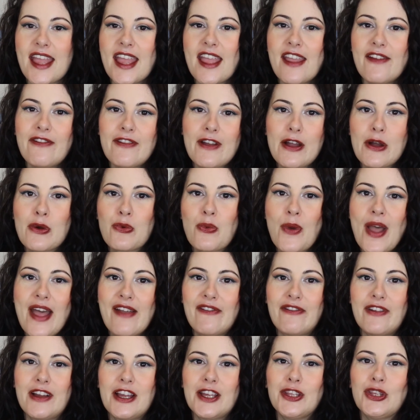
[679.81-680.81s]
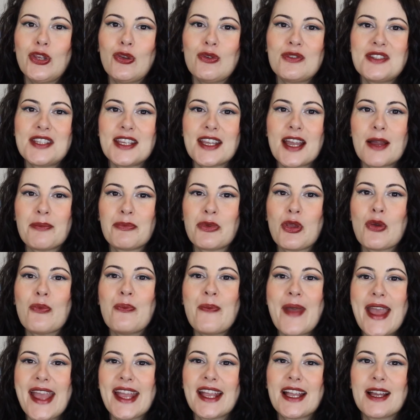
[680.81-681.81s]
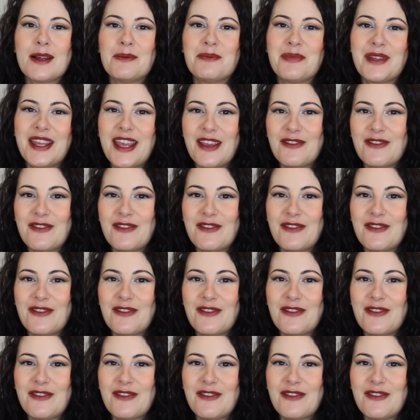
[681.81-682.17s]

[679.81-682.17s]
If, however, using up your makeup